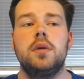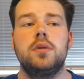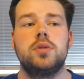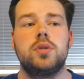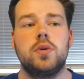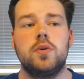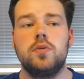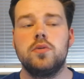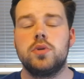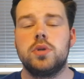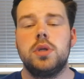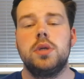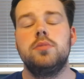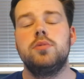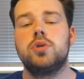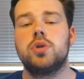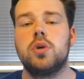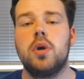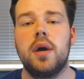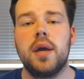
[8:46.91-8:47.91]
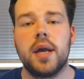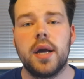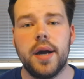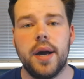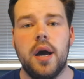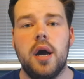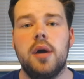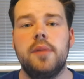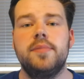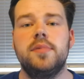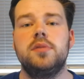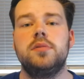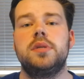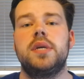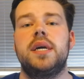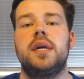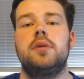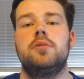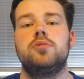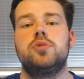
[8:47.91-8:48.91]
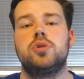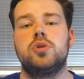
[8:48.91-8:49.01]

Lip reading: talk to them, try and calm them down,